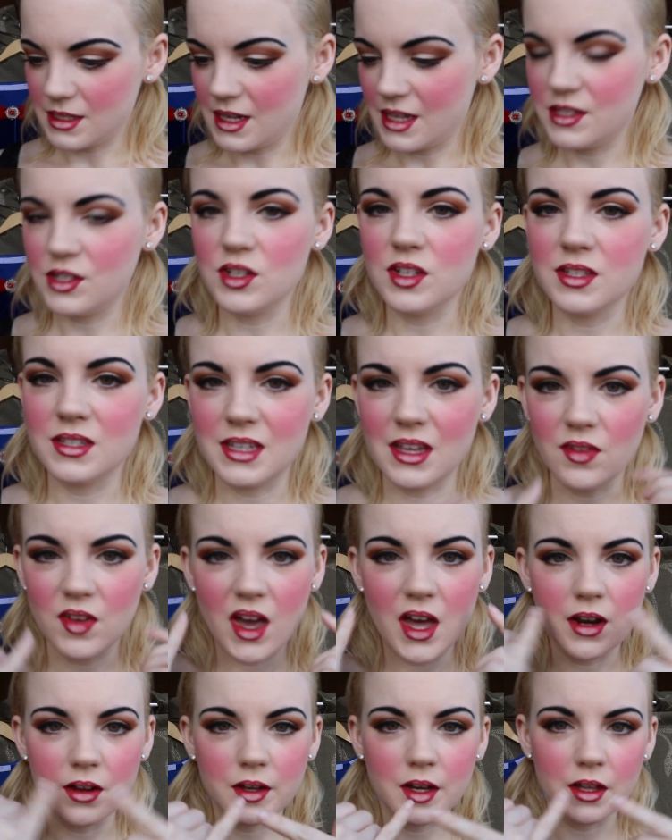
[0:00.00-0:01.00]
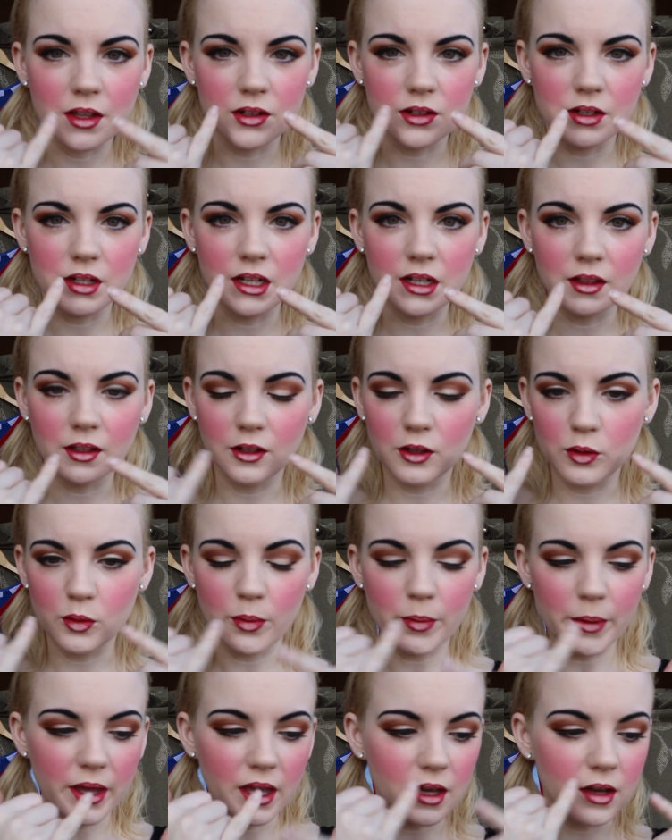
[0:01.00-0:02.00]
And as you can see, I've kind of colored in a little
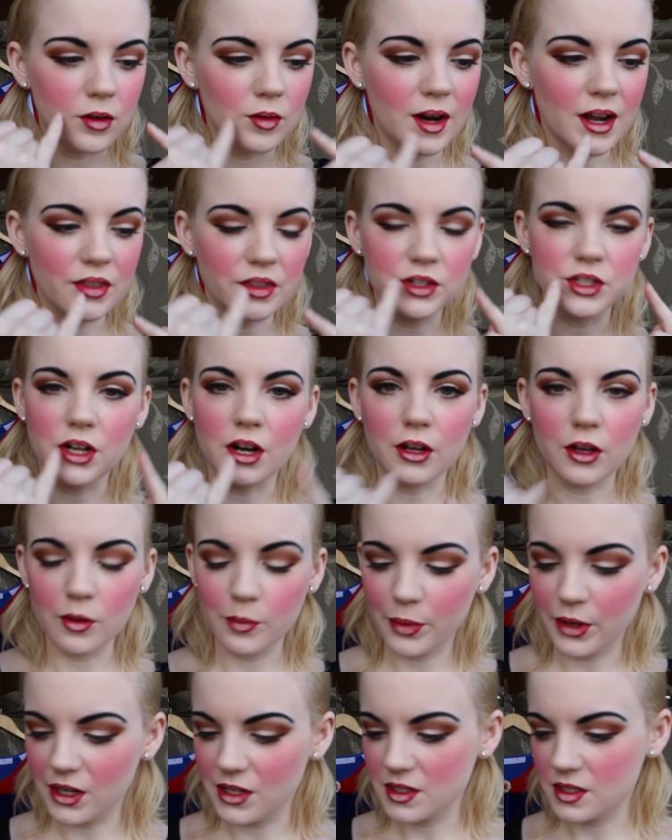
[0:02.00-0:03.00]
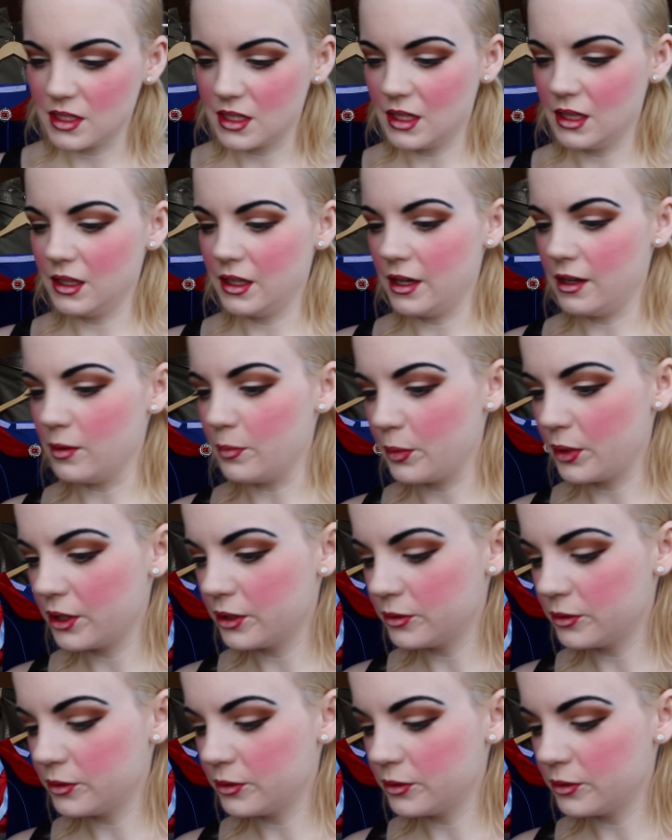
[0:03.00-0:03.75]
bit around the darker parts of the lip.